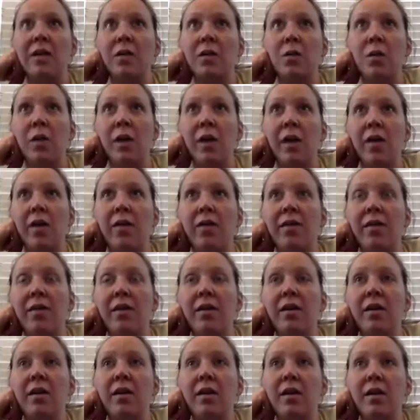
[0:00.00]
with
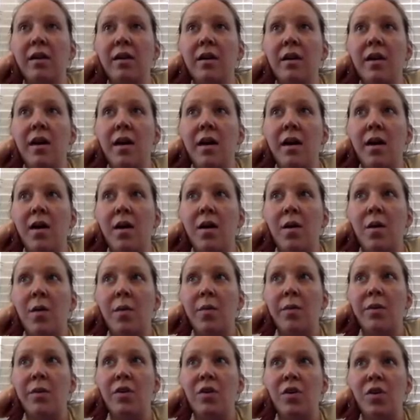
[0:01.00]

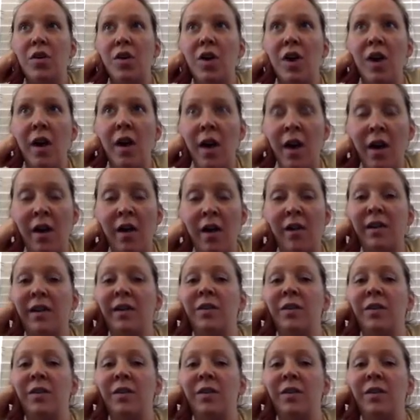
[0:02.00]
your heart,